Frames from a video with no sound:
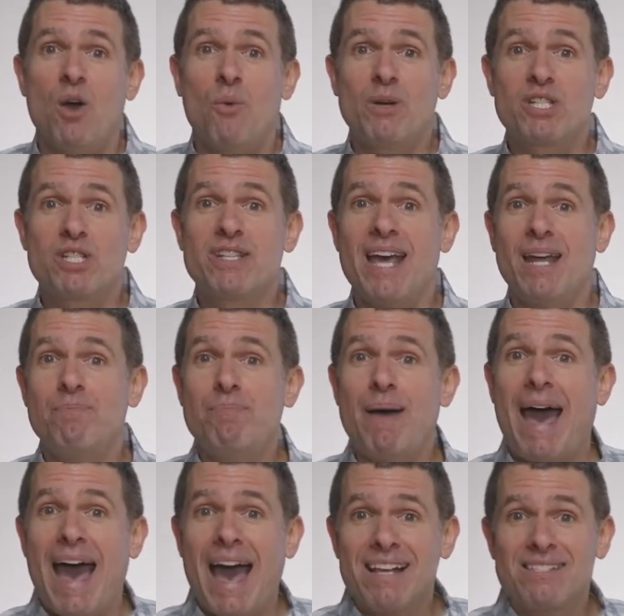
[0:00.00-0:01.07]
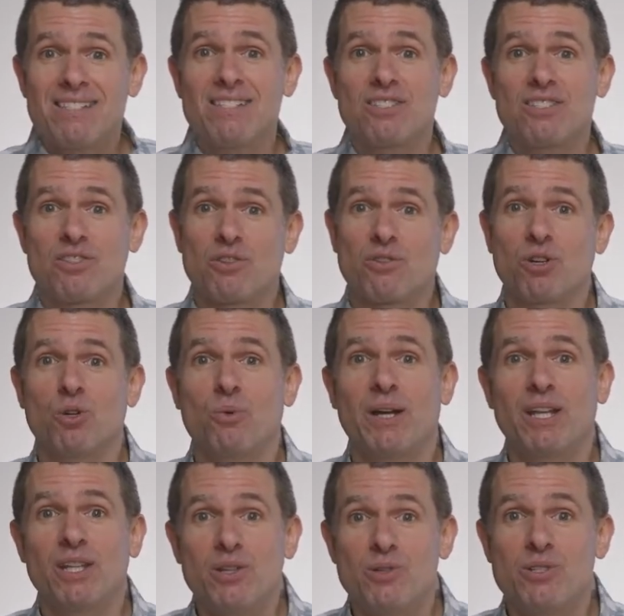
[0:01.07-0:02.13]
which then passes through
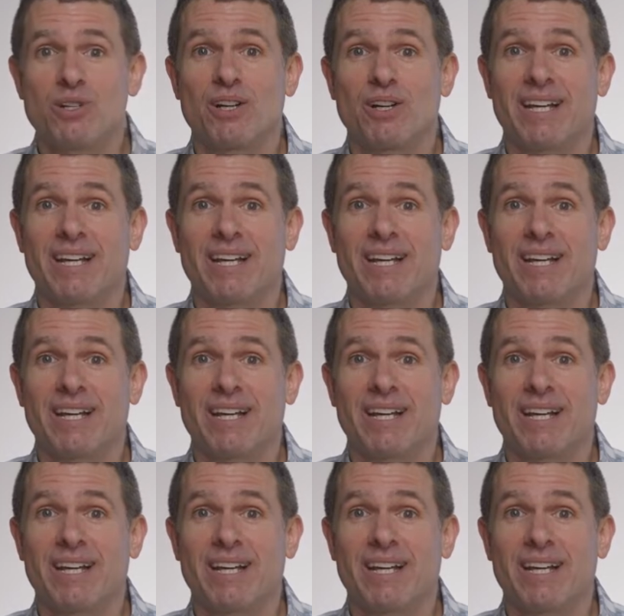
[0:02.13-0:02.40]
when a user